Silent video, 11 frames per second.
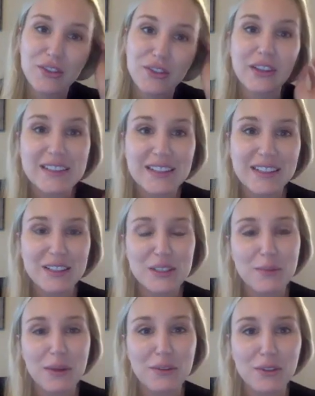for listening to
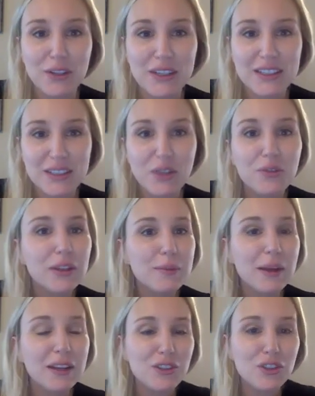my voice hopefully
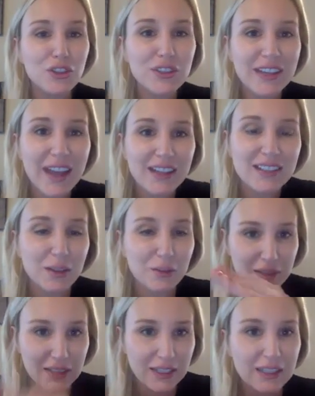my new jersey accent
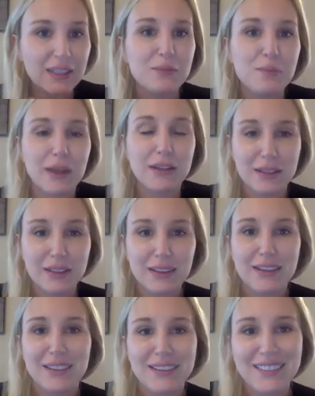was hidden but
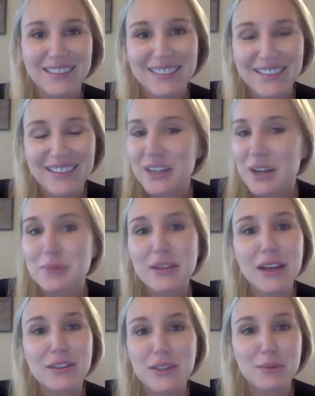it comes
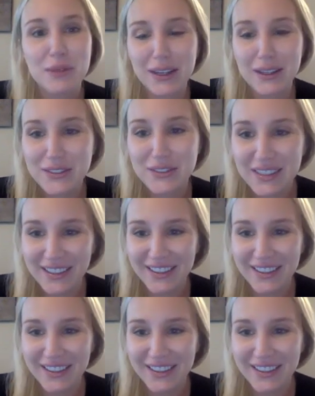out sometimes.